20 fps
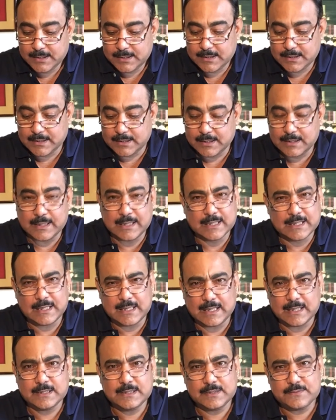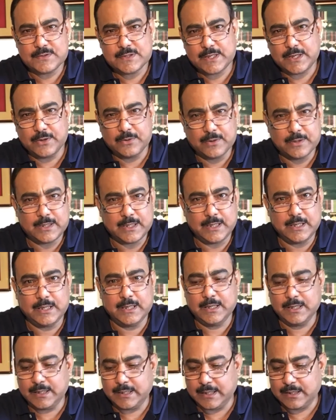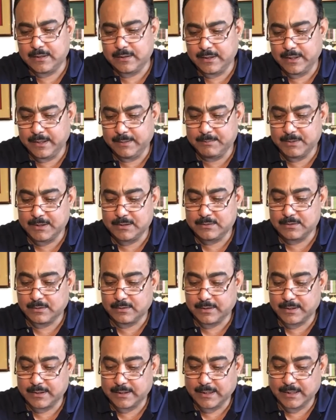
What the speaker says: a collective security agreement or